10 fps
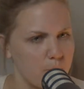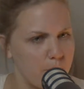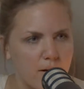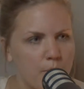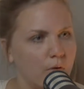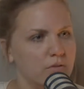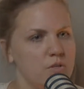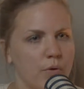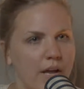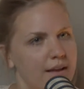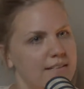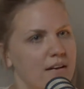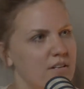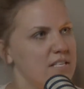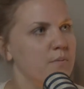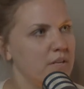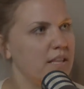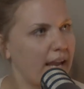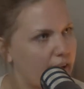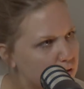bare bones bringing it down to something
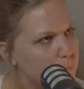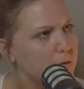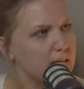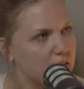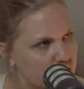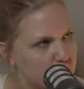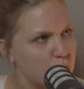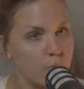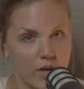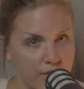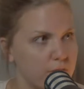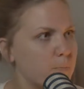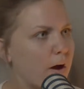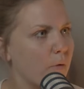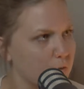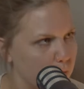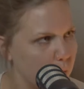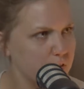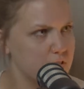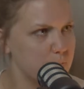that everybody can do with the power of the holy